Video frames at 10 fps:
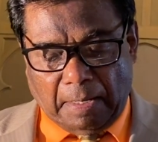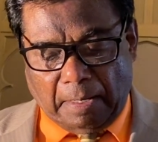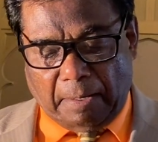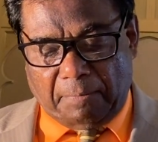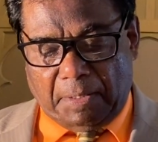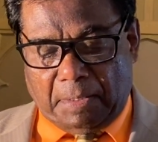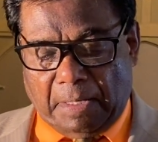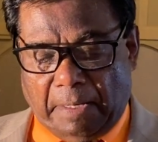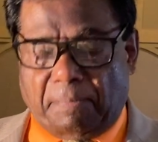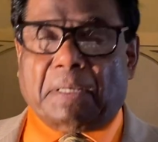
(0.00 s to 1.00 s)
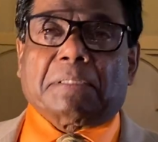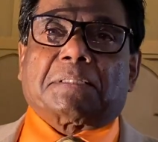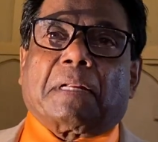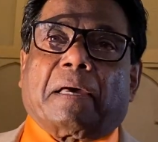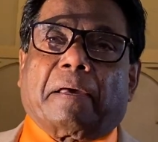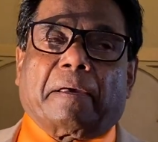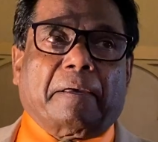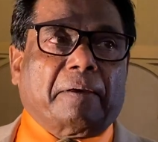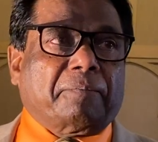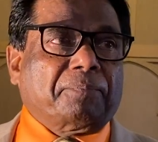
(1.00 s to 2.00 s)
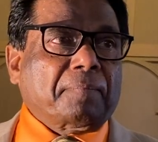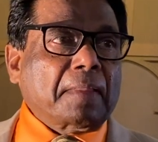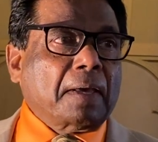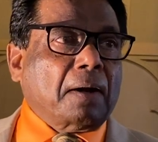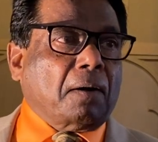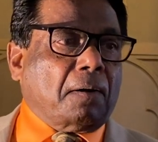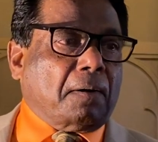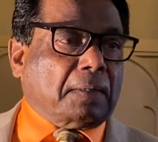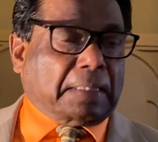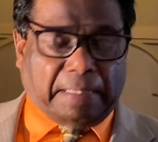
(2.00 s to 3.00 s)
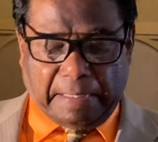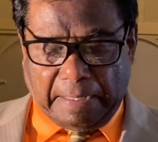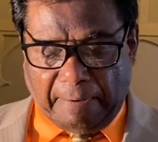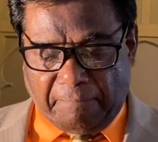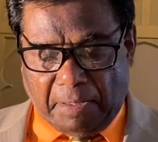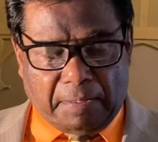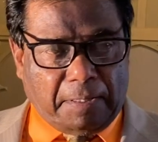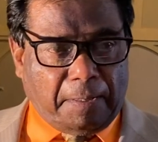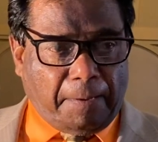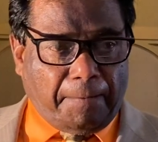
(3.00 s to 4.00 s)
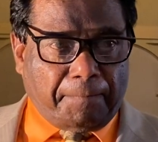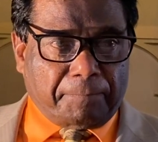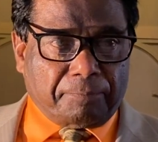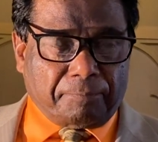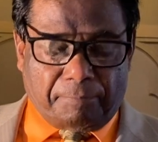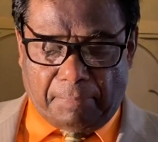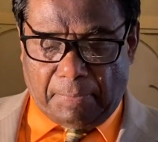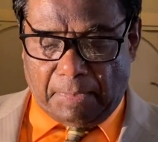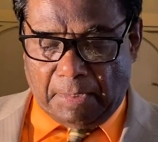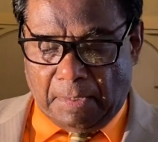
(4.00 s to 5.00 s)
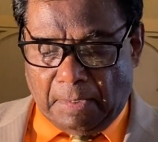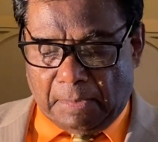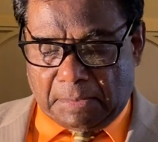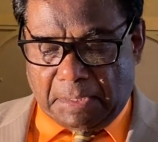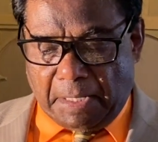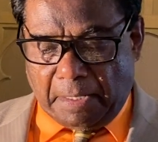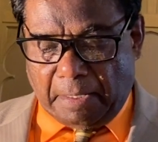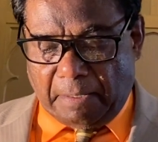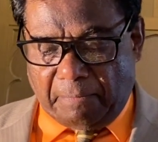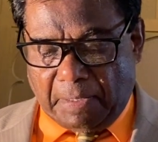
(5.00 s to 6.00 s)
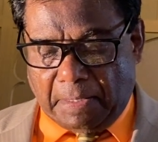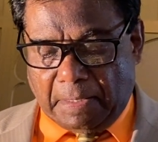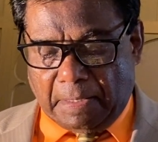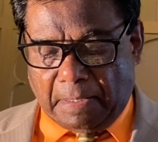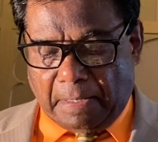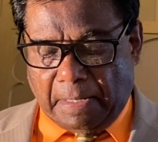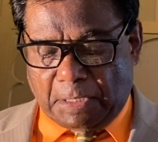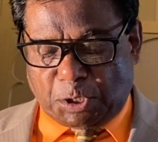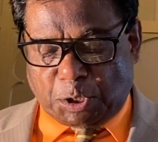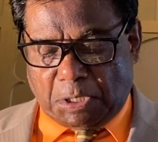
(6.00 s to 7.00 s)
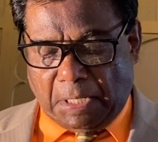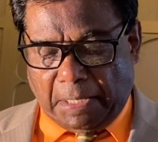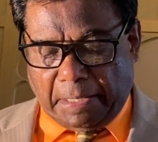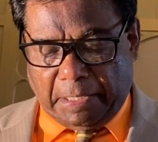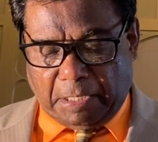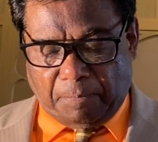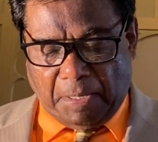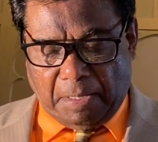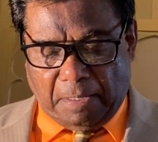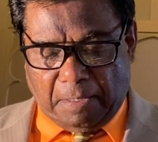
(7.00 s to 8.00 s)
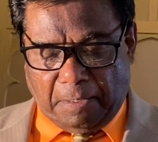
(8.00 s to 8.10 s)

How he gave his life on Calvary to save a wretch like me.